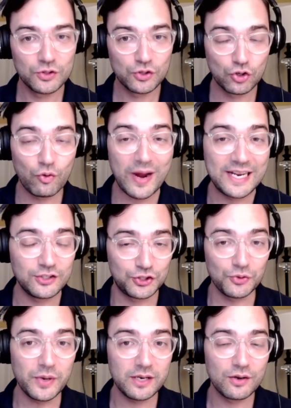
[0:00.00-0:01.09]
great,
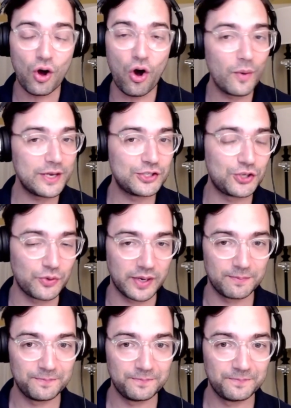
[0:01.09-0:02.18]
do it. Always do it.
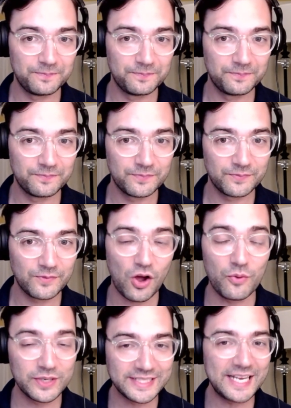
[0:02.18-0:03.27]

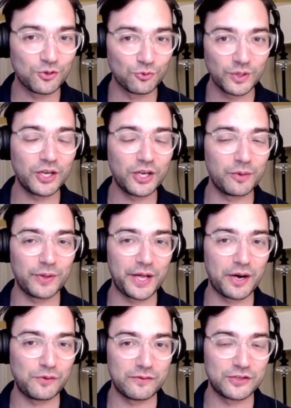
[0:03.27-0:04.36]
Always take the really good player
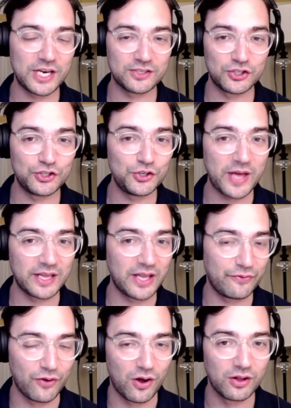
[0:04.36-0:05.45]
if you have a chance to do that and they
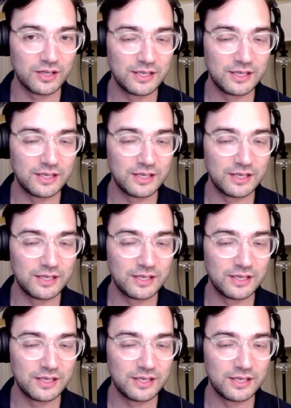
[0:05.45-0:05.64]
fall.